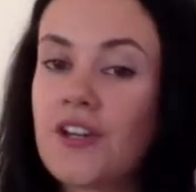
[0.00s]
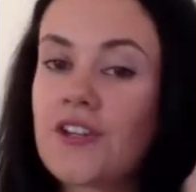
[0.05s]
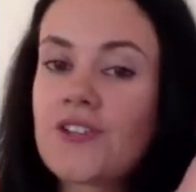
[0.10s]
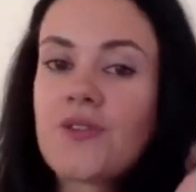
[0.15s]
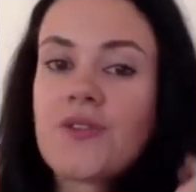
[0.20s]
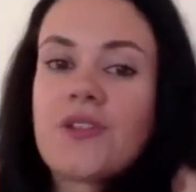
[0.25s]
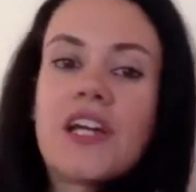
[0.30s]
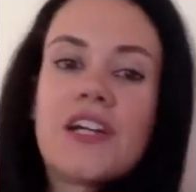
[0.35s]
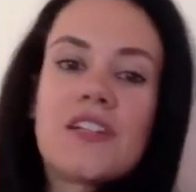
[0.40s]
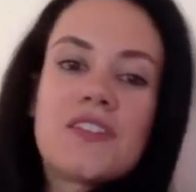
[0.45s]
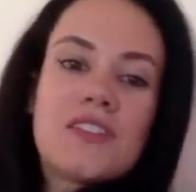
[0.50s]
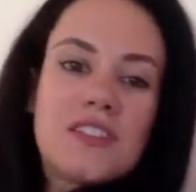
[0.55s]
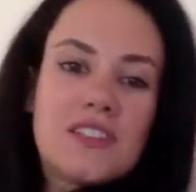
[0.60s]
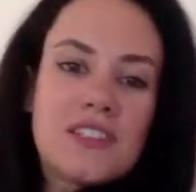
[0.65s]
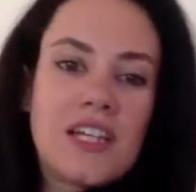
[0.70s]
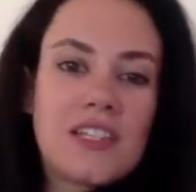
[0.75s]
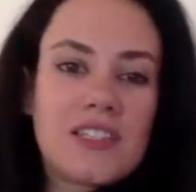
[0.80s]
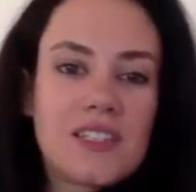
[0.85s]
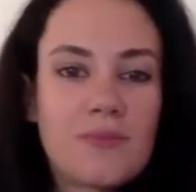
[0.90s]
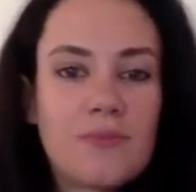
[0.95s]
So
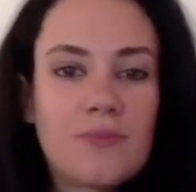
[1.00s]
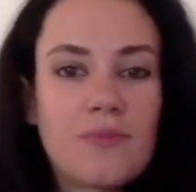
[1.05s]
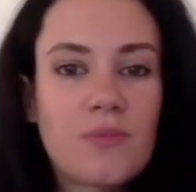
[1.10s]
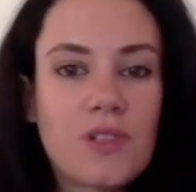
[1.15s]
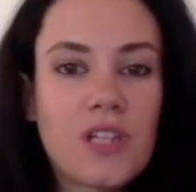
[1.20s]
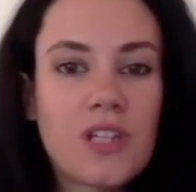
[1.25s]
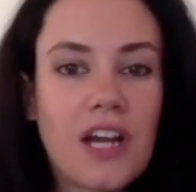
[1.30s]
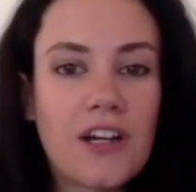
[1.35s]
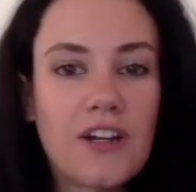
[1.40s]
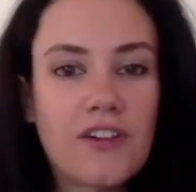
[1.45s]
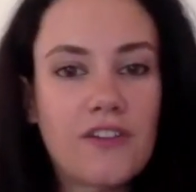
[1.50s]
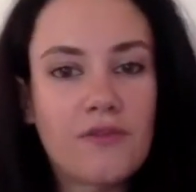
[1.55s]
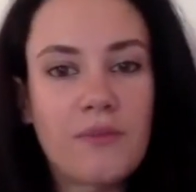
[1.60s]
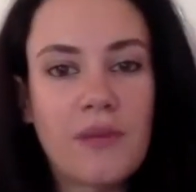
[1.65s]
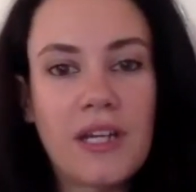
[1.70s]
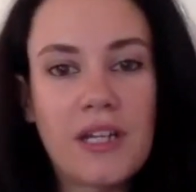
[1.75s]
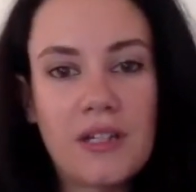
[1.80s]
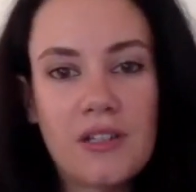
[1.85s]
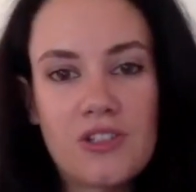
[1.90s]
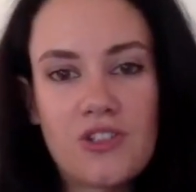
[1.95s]
that's kind of
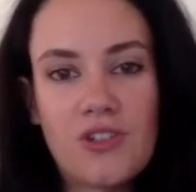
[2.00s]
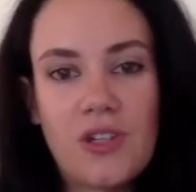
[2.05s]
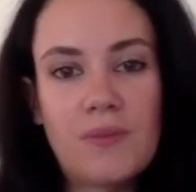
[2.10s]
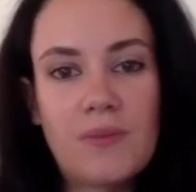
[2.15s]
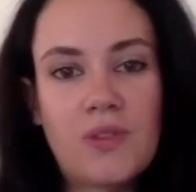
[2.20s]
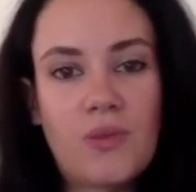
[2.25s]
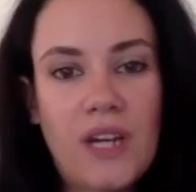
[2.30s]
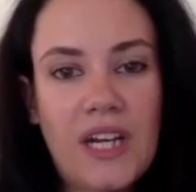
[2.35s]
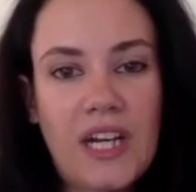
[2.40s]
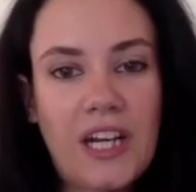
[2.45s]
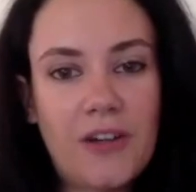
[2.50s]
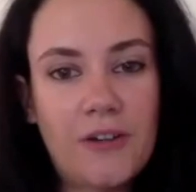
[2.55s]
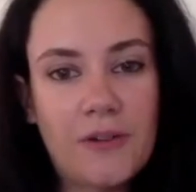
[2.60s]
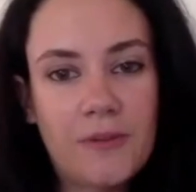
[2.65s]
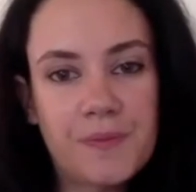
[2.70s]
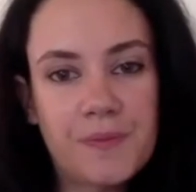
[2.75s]
my dreams right now.